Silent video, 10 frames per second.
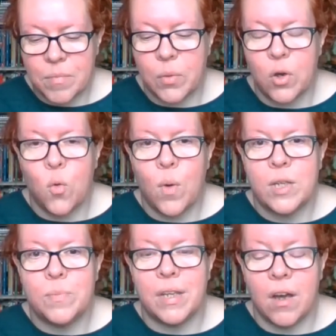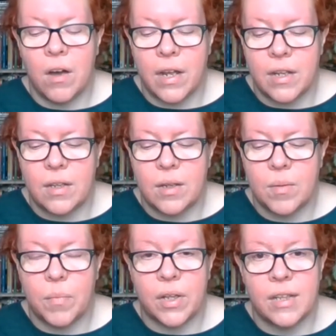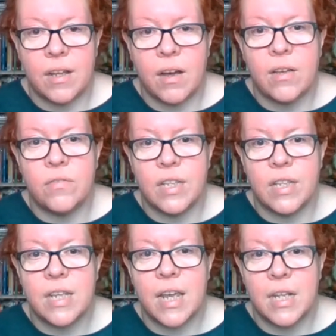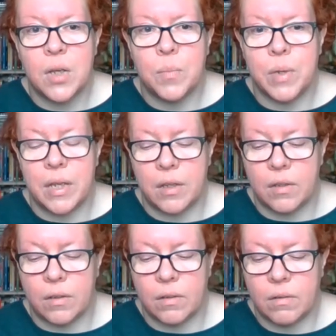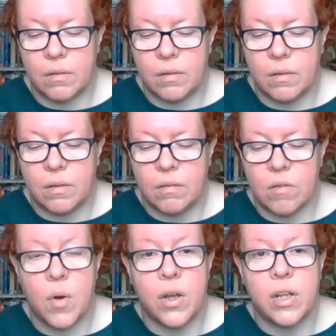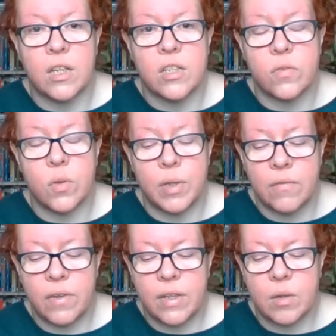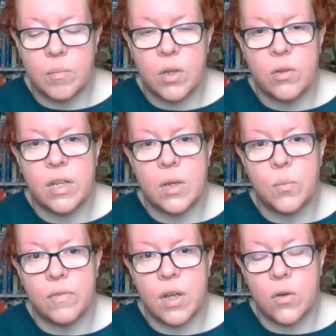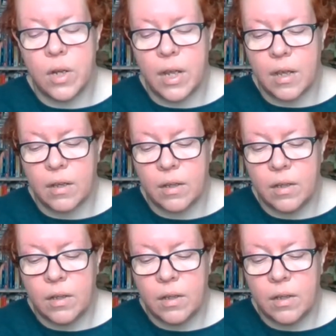may we always be guided by the light of this inner beacon, reminding us of the beloved community we've known here